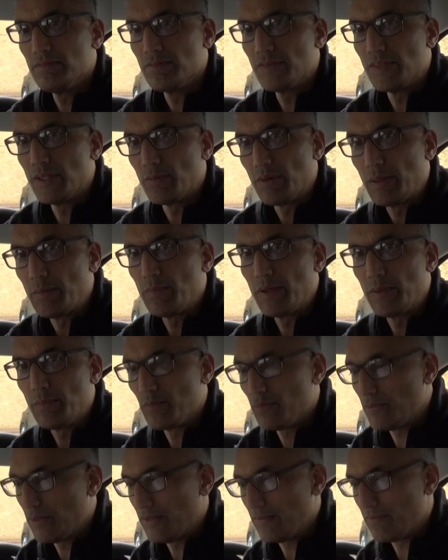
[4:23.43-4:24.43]
that
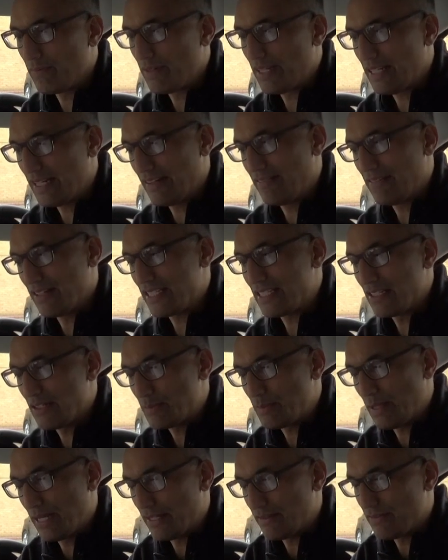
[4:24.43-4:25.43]
we're giving ourselves
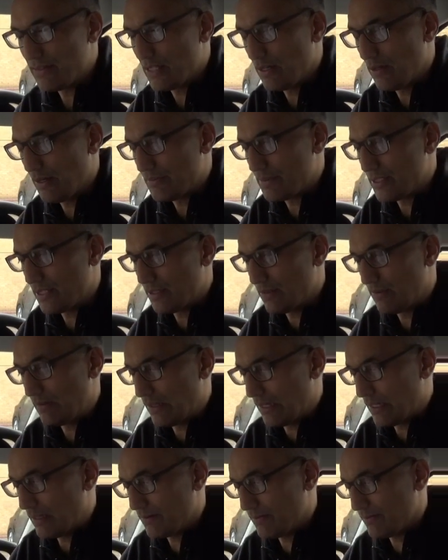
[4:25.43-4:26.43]
plenty of time to do
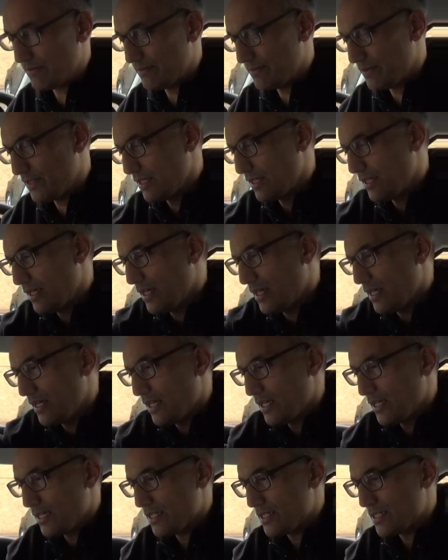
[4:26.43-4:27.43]
that.
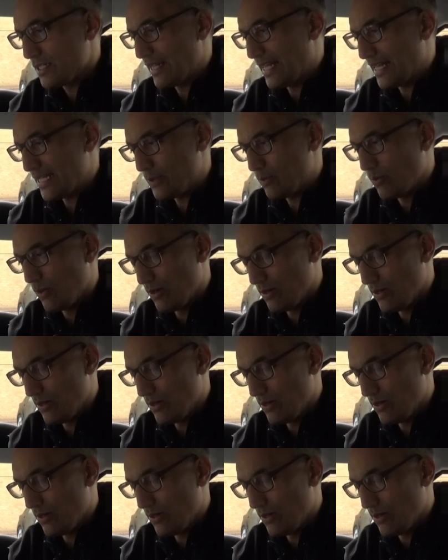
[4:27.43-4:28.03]
So that's what